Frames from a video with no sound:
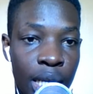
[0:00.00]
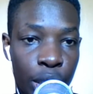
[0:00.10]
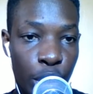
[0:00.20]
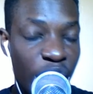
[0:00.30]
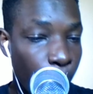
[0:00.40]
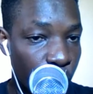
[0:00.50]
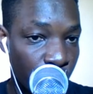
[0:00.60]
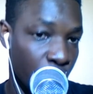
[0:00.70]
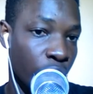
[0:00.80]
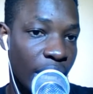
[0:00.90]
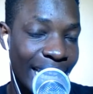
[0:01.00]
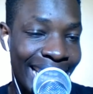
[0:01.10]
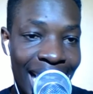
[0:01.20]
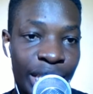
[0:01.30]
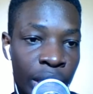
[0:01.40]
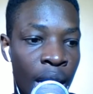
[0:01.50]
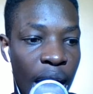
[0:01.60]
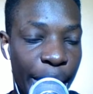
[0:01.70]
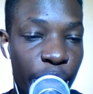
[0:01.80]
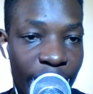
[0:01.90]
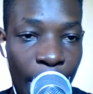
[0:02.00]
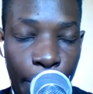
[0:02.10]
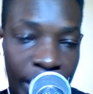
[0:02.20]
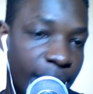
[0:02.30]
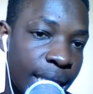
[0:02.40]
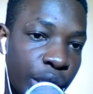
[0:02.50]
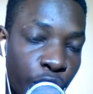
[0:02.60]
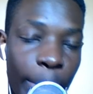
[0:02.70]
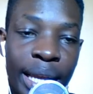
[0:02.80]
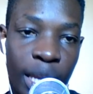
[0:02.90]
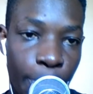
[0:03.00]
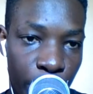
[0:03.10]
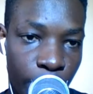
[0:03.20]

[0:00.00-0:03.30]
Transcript: you know the positioning he has, and you know the ability Joe McGinn